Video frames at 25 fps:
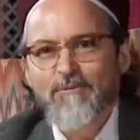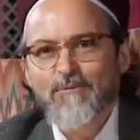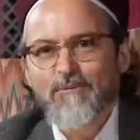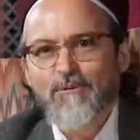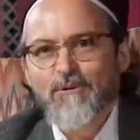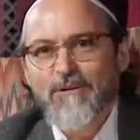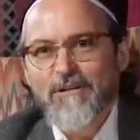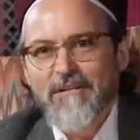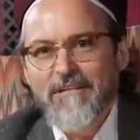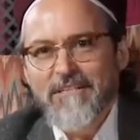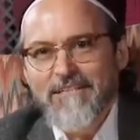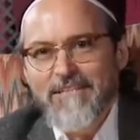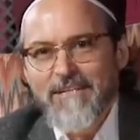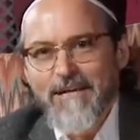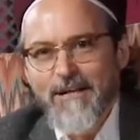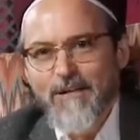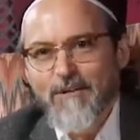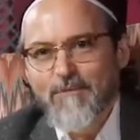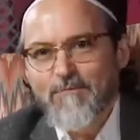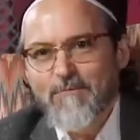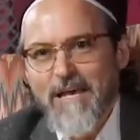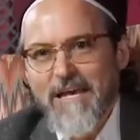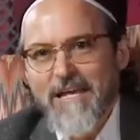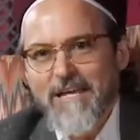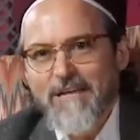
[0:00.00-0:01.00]
we're in a
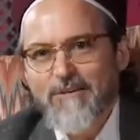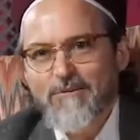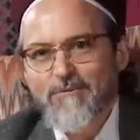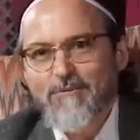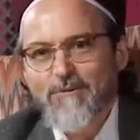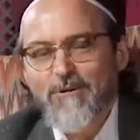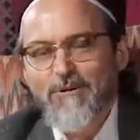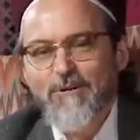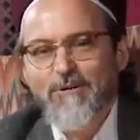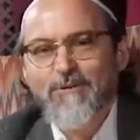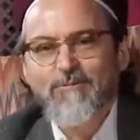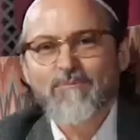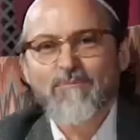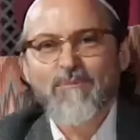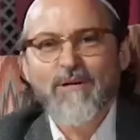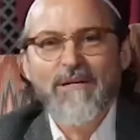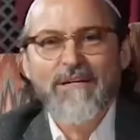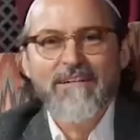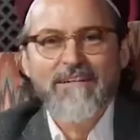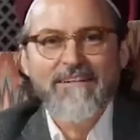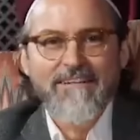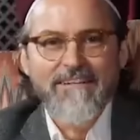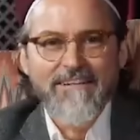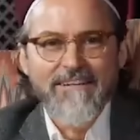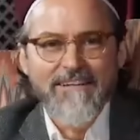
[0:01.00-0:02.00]
Ptolemaic world,
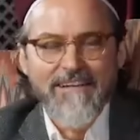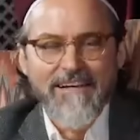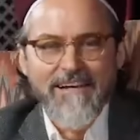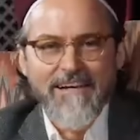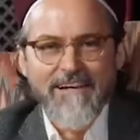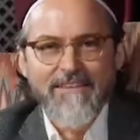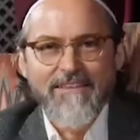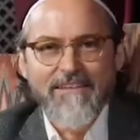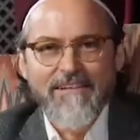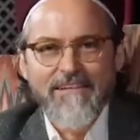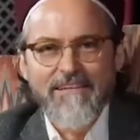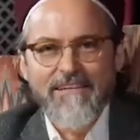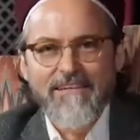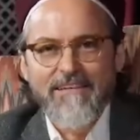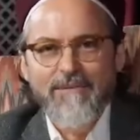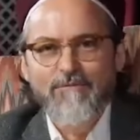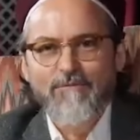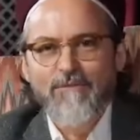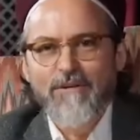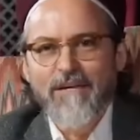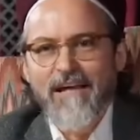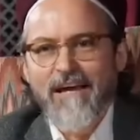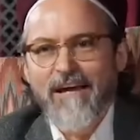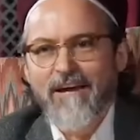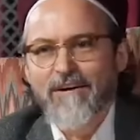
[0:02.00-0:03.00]
but I think in
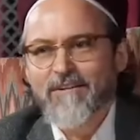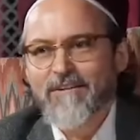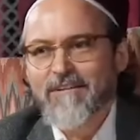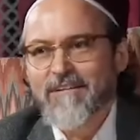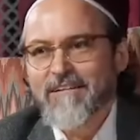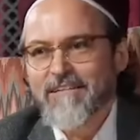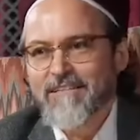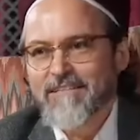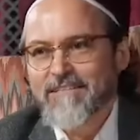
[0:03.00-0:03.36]
reality,